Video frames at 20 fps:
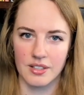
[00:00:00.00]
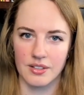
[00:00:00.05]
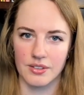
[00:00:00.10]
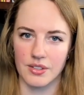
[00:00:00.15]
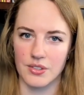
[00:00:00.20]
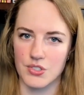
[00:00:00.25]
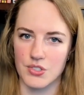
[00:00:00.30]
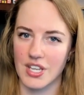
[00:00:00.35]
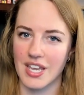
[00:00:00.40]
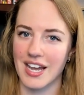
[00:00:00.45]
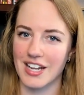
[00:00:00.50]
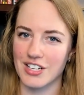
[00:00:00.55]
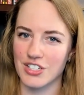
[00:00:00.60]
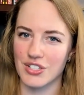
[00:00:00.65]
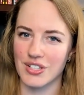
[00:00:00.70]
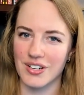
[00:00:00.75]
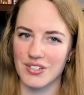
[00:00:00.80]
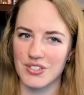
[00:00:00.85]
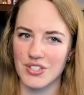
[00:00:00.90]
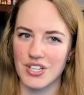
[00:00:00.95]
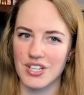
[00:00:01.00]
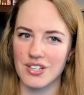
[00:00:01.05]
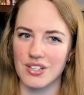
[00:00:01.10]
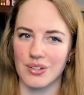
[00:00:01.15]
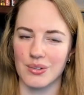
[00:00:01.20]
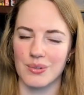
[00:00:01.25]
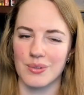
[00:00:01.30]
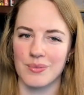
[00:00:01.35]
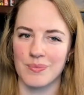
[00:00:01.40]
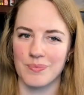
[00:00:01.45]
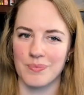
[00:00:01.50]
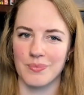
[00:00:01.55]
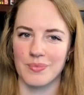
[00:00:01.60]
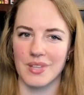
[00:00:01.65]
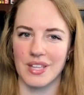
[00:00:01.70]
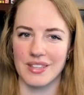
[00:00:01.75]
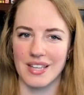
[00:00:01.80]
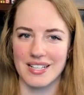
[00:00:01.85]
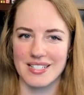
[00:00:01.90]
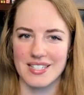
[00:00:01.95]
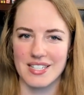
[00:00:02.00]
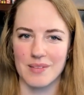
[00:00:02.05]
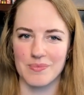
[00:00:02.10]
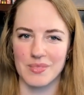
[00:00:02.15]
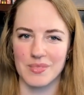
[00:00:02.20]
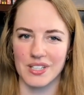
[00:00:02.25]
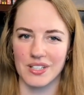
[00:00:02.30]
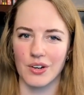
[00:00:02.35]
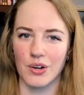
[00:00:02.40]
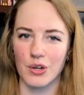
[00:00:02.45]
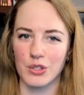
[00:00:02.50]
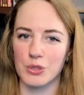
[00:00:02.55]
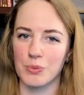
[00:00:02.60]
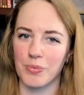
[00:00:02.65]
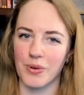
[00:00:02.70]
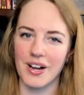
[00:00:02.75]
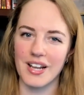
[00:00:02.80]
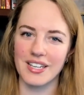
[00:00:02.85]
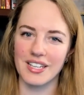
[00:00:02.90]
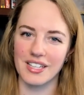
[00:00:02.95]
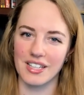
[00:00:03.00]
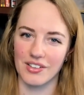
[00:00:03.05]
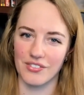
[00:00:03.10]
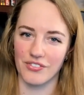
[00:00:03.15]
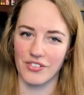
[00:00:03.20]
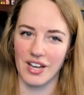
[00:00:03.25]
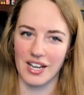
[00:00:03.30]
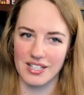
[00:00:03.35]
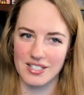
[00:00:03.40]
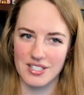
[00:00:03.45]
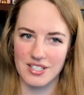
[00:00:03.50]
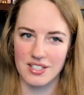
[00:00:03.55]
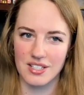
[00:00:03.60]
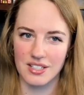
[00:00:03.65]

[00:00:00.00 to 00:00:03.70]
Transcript: There's a catch there too, and that's something called the braking effect